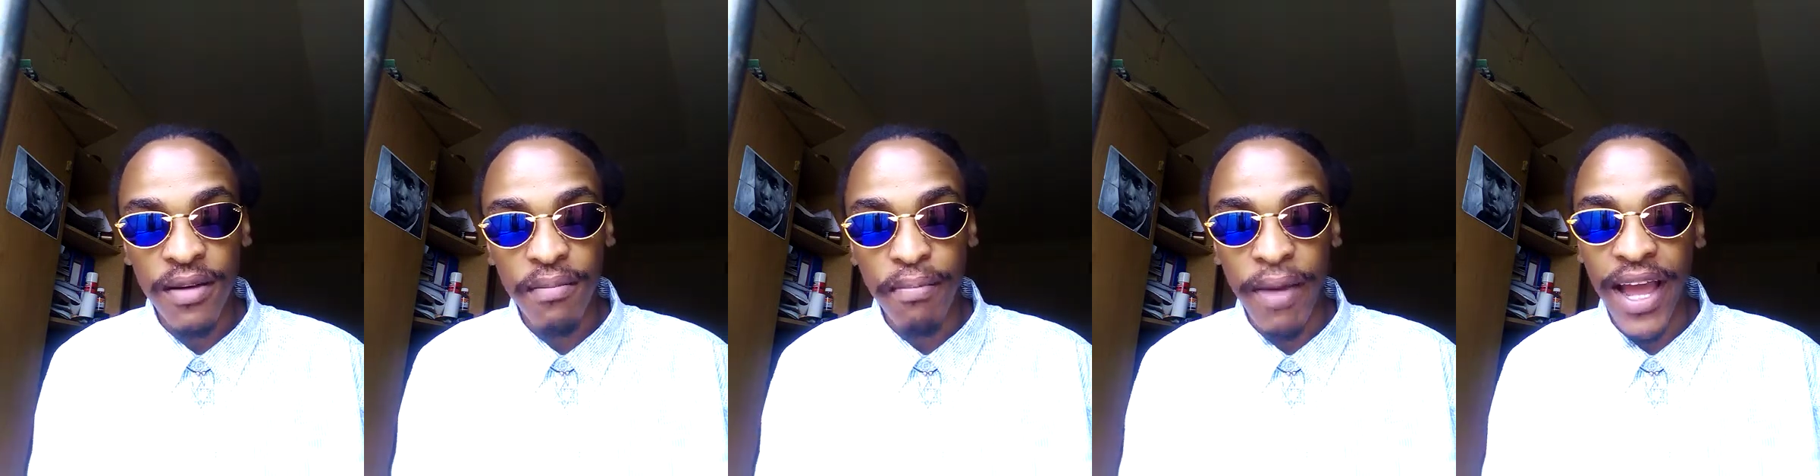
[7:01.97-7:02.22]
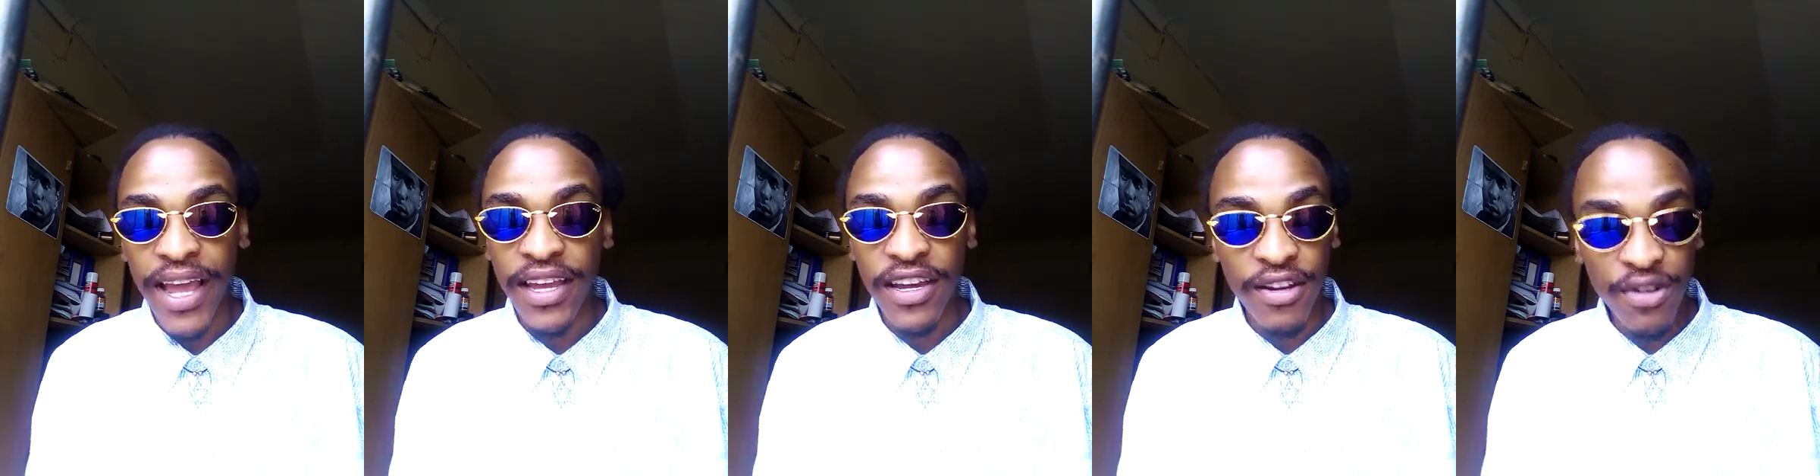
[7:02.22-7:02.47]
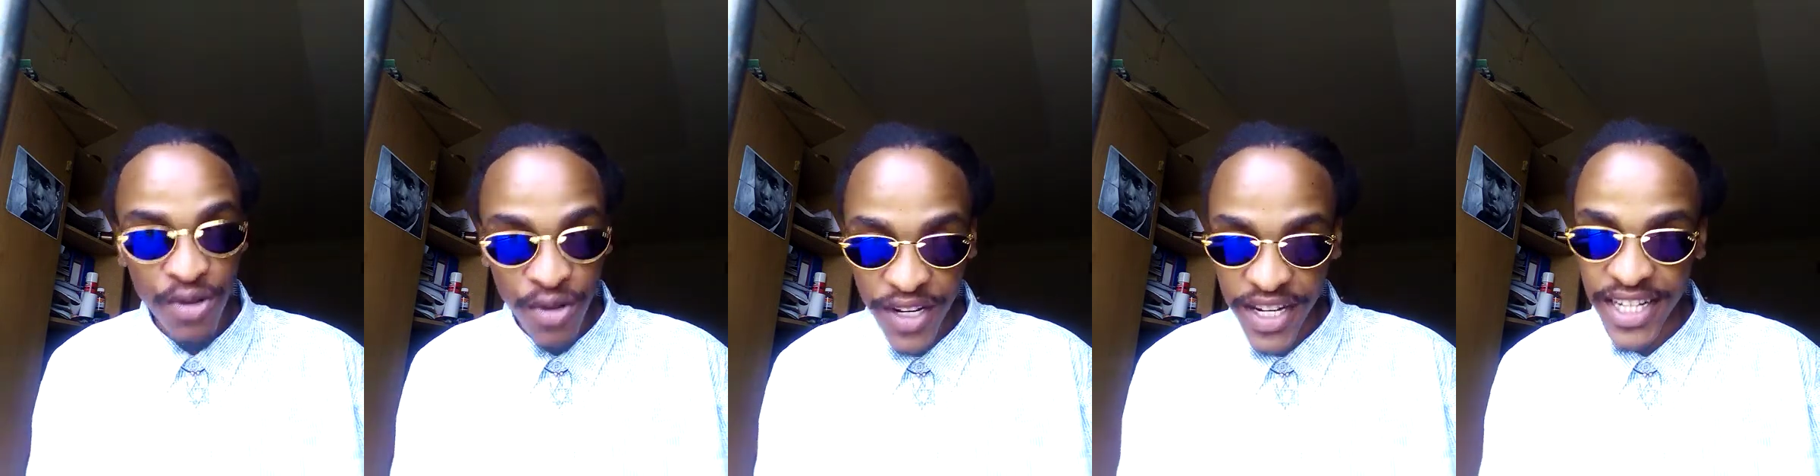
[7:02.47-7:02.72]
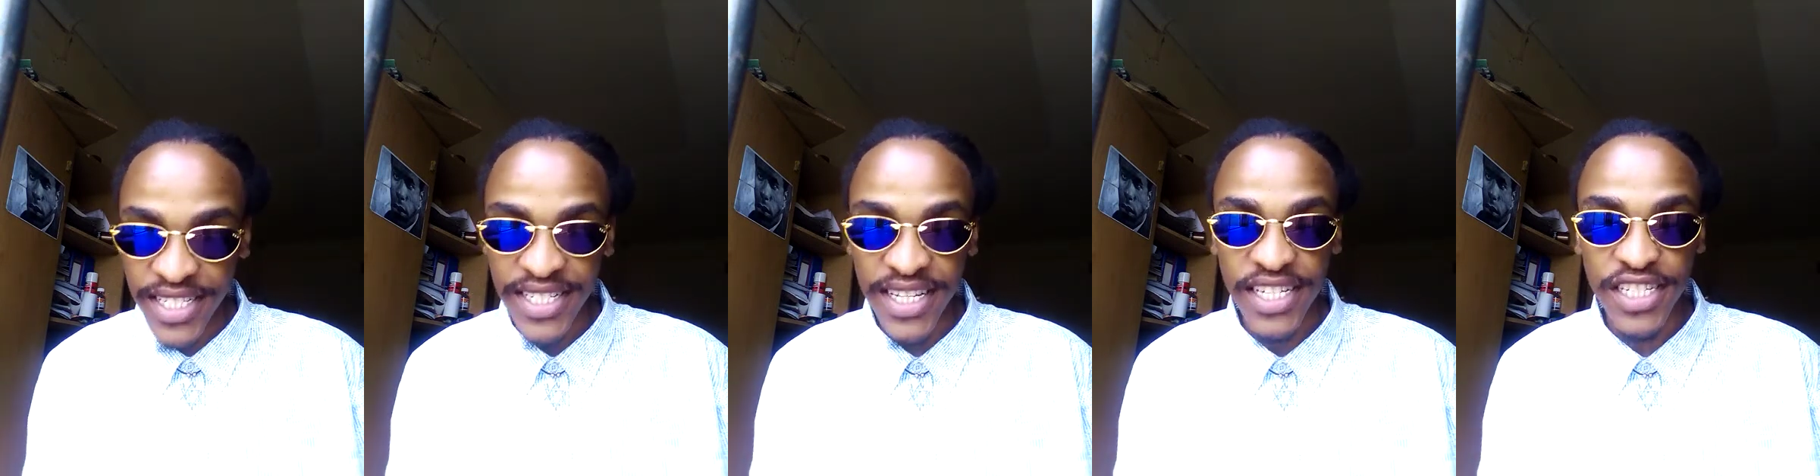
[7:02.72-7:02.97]
by an
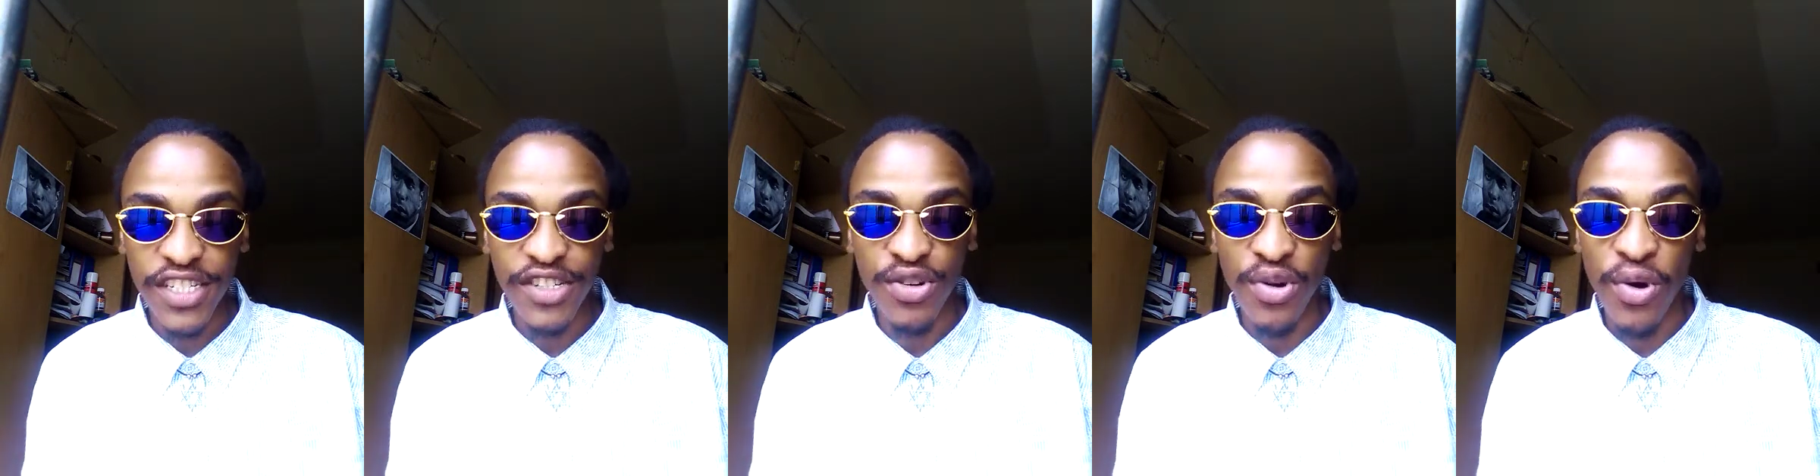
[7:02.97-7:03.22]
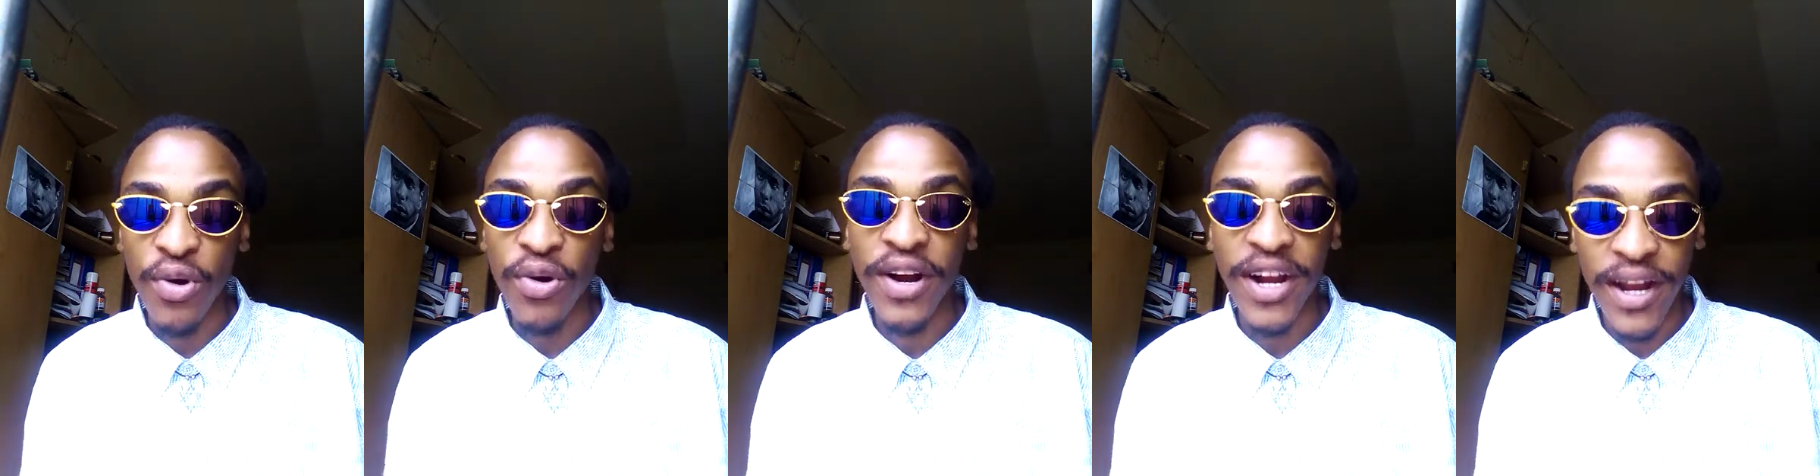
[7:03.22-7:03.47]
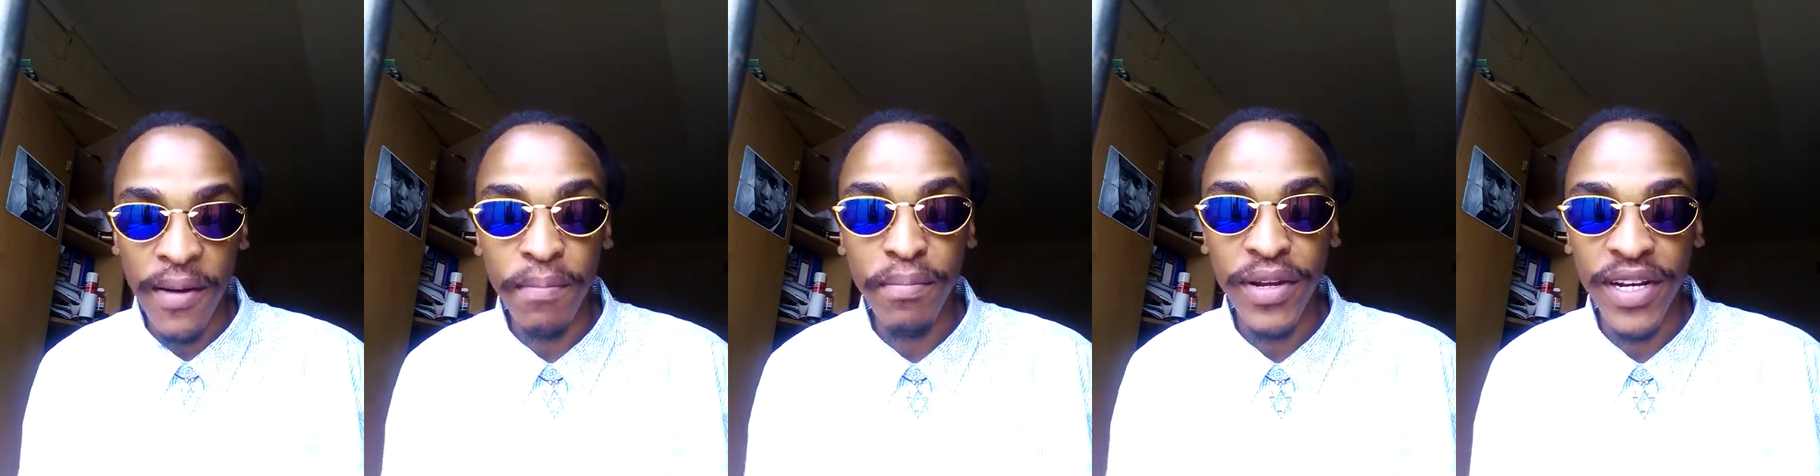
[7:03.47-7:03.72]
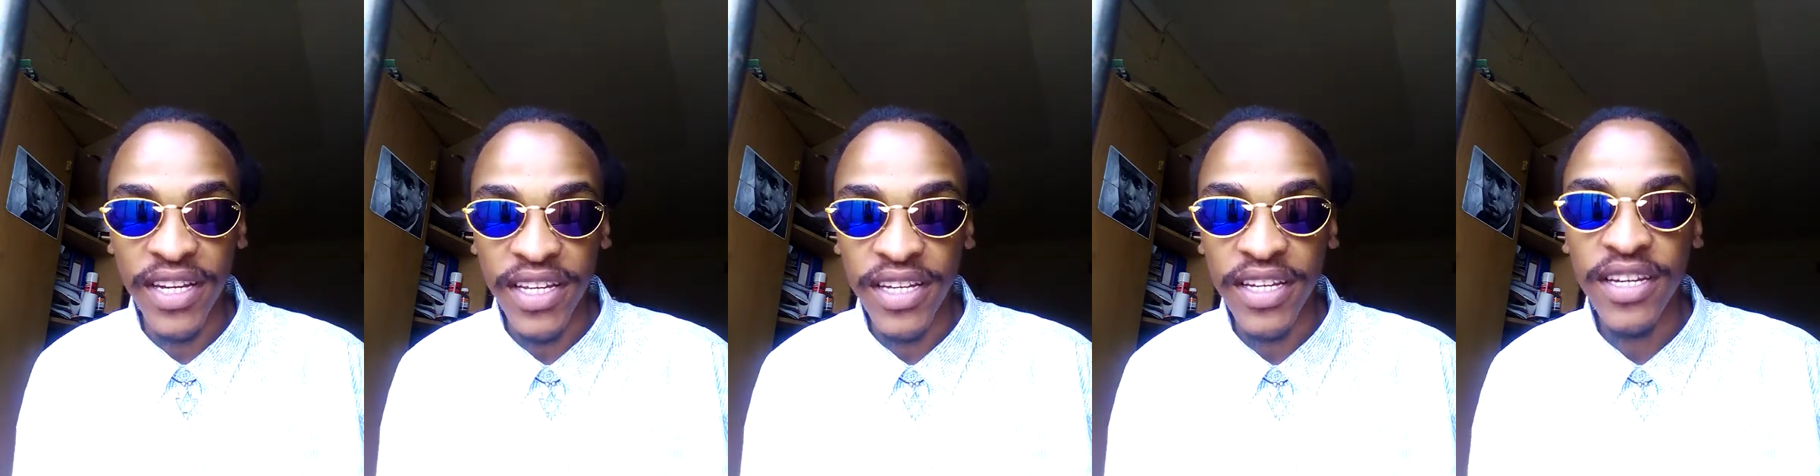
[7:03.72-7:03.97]
organization or a
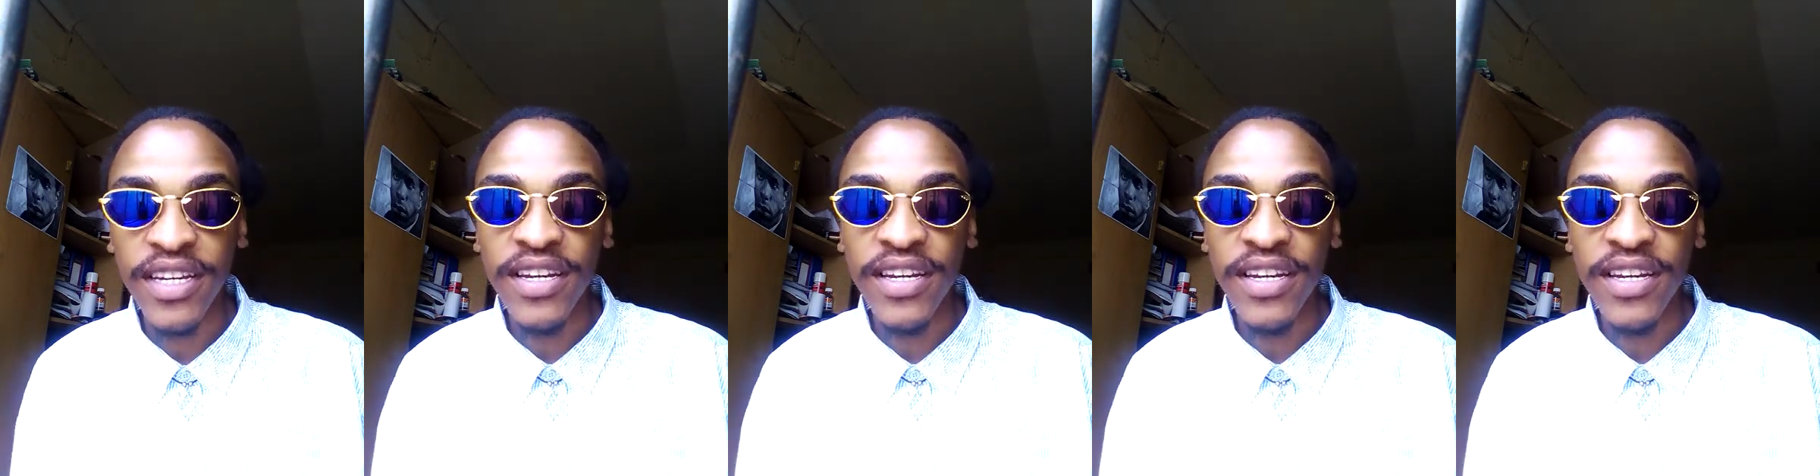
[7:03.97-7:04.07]
company